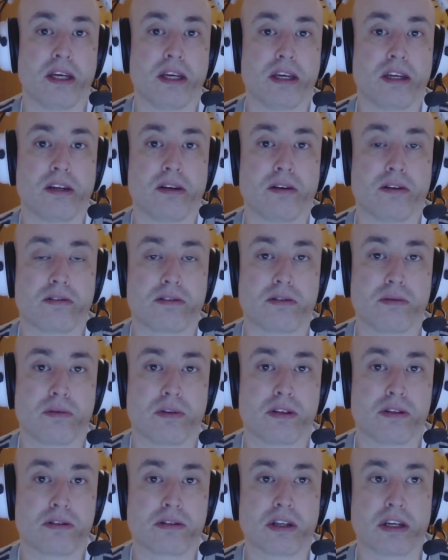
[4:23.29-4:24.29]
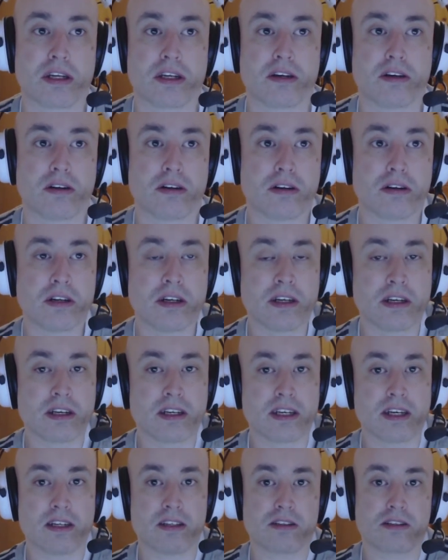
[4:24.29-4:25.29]
You know, someone who's like got
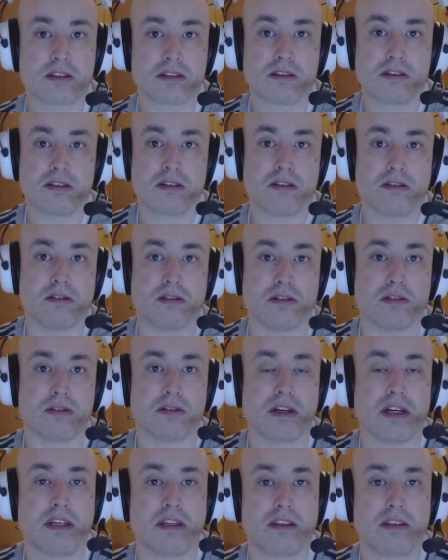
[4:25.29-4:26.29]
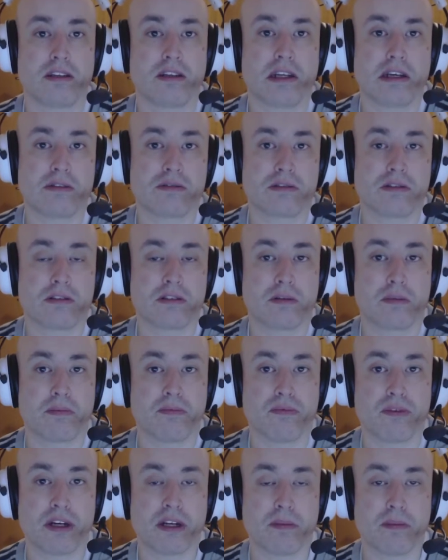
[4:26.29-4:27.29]
cancer or anything else that's a
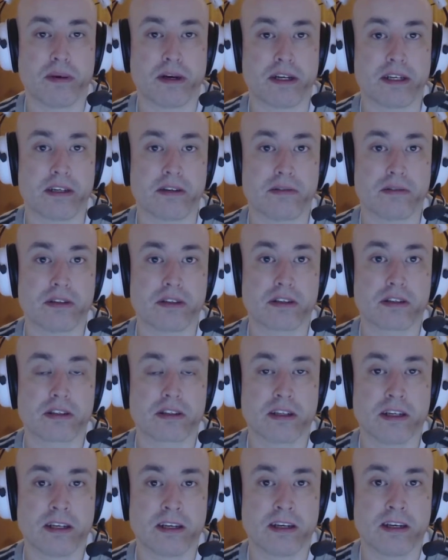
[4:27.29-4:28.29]
really bad illness,